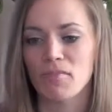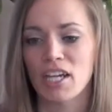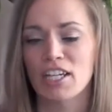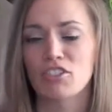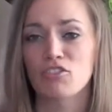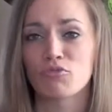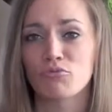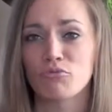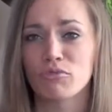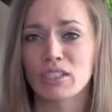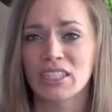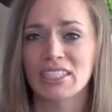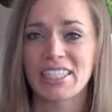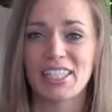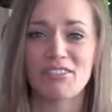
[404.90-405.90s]
it's
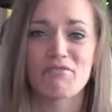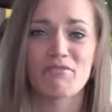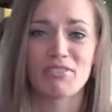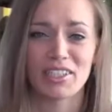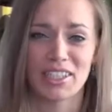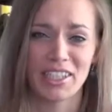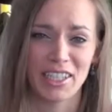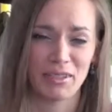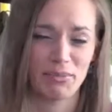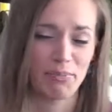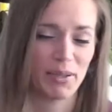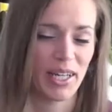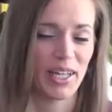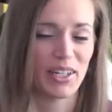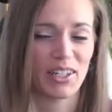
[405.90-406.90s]
really bitter
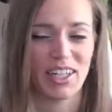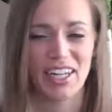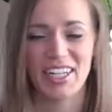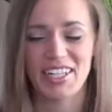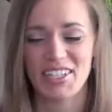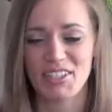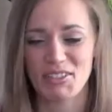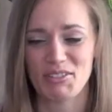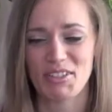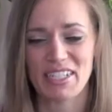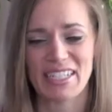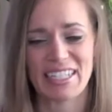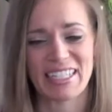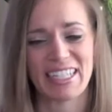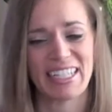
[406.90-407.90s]
and
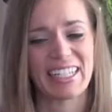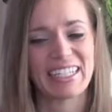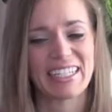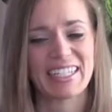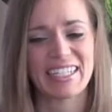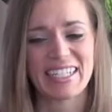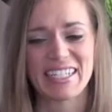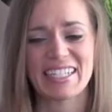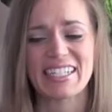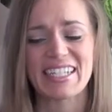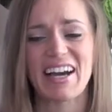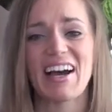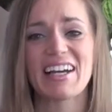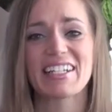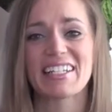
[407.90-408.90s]
astringent. It does
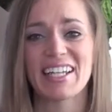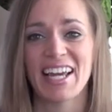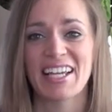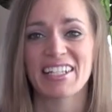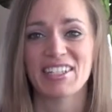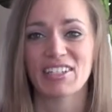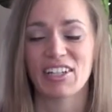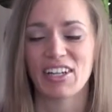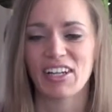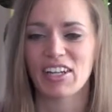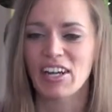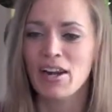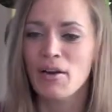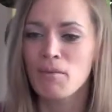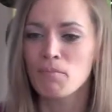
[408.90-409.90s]
not taste good.
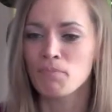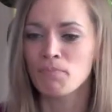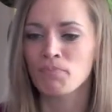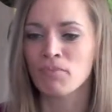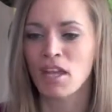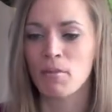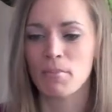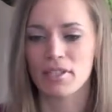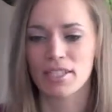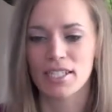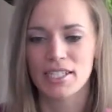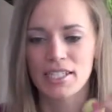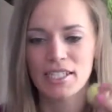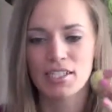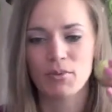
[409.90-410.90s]
But
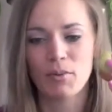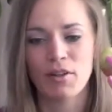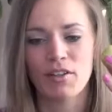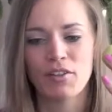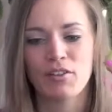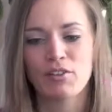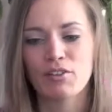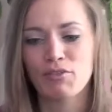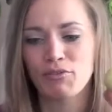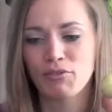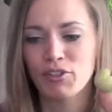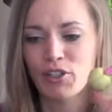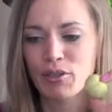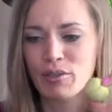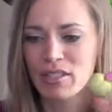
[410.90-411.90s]
this is one of those
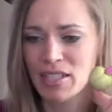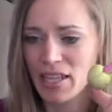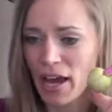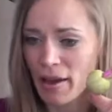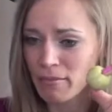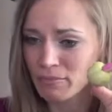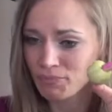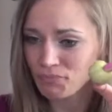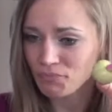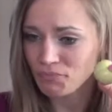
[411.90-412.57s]
fruits that